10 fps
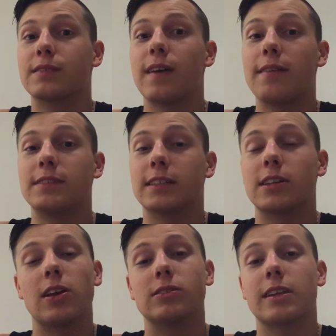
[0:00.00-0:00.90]
five, six
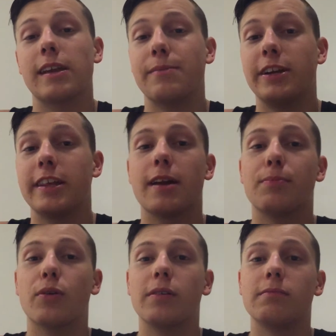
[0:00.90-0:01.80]
dollars can get me to the
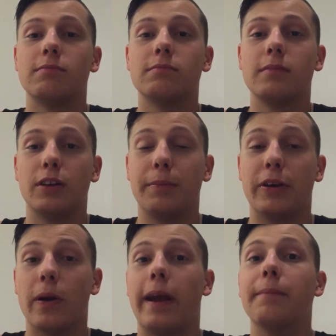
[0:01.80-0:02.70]
airport. It'll be
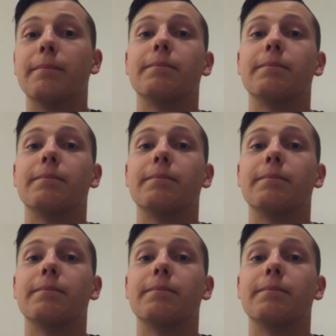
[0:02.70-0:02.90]
great.